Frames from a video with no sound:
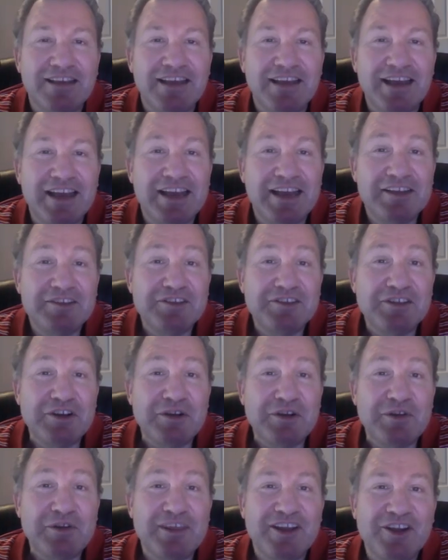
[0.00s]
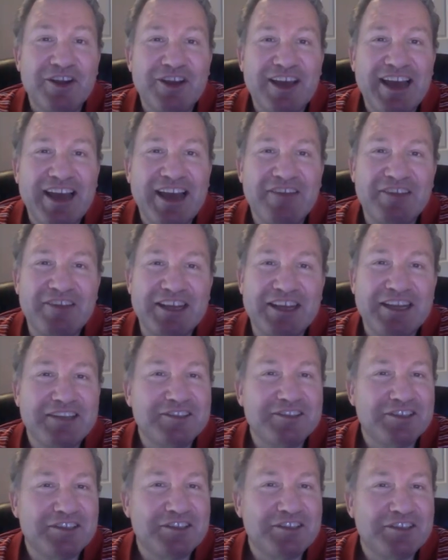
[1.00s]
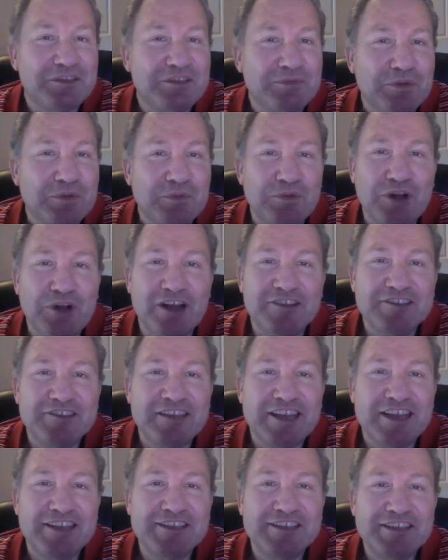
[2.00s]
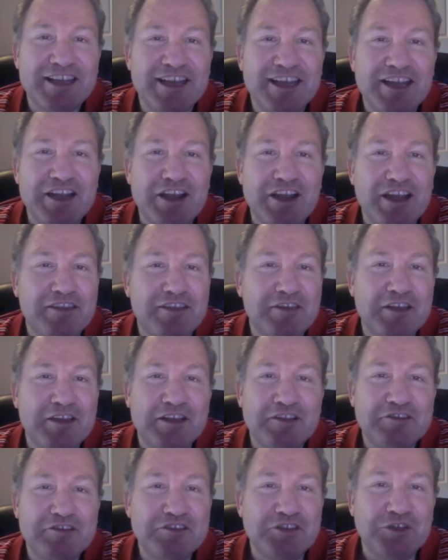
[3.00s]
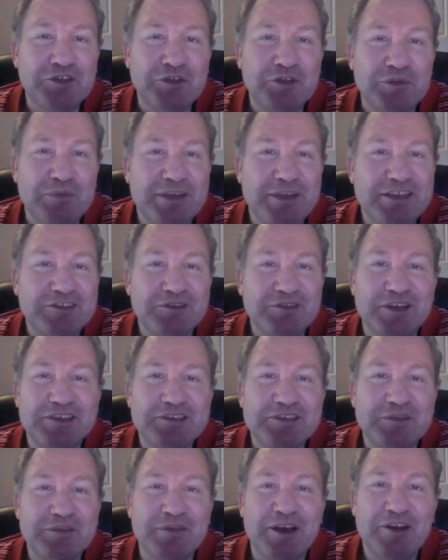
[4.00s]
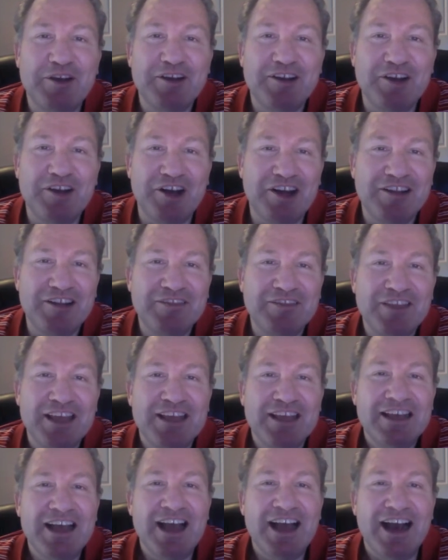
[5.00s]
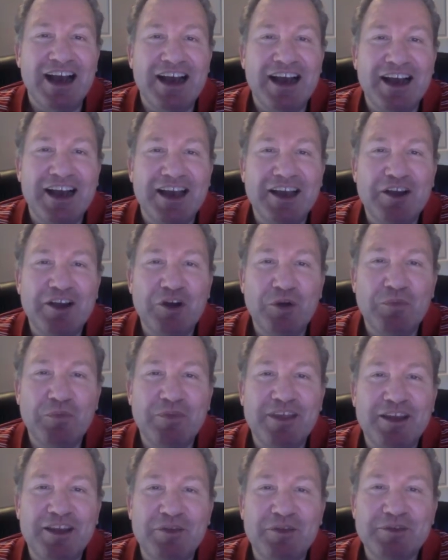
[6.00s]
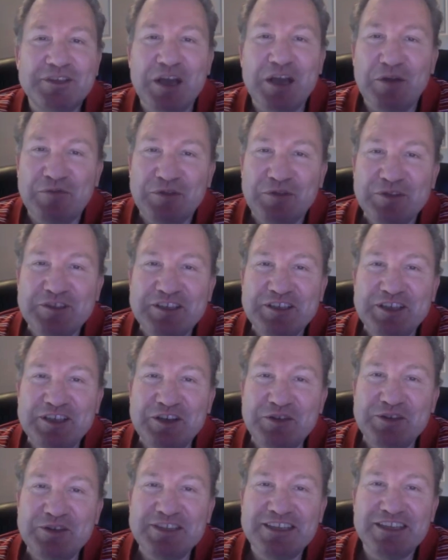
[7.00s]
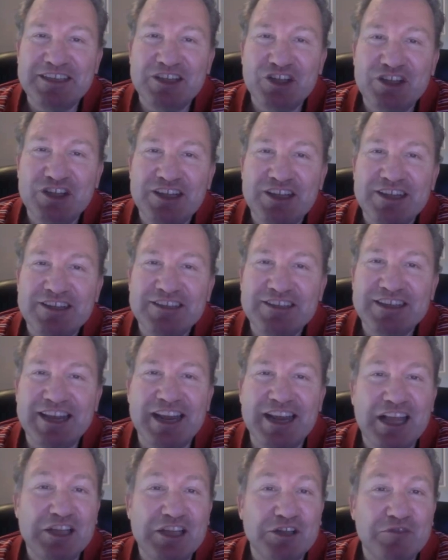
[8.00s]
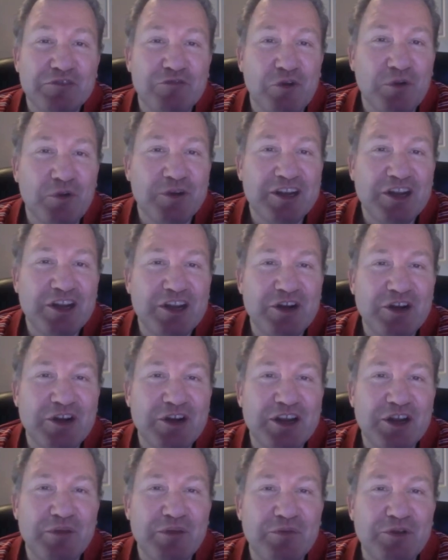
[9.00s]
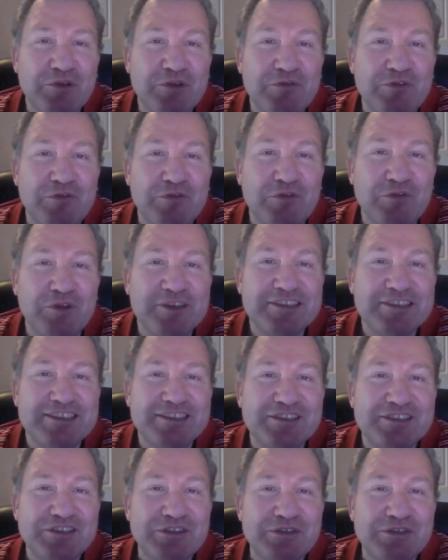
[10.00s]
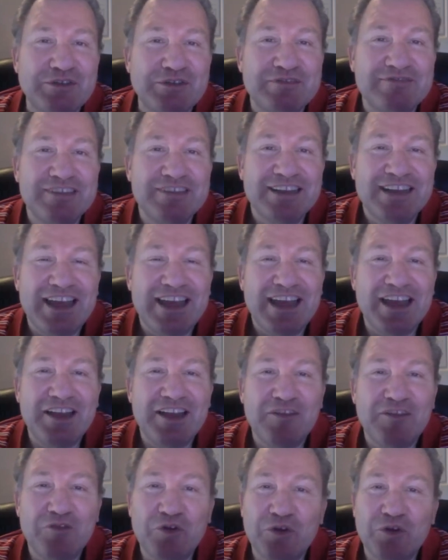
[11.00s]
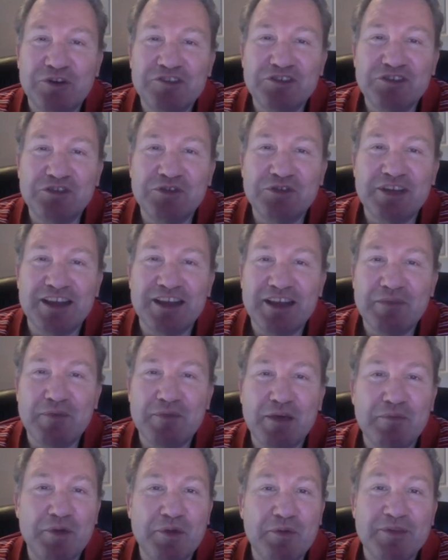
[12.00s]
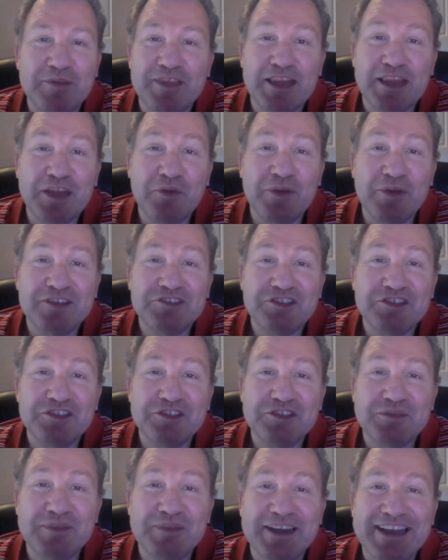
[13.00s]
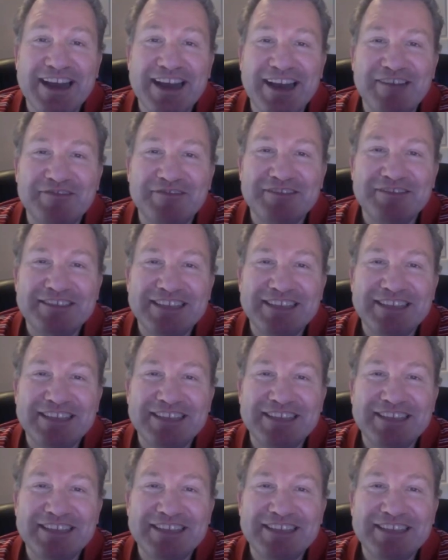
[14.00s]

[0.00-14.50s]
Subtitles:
And so there you have it. It's a simple process and nothing to be stressed about at all. I hope that it was helpful to you to hear this, and I look forward to hearing your beautiful voices soon. And of course, you can email me with any questions you might have.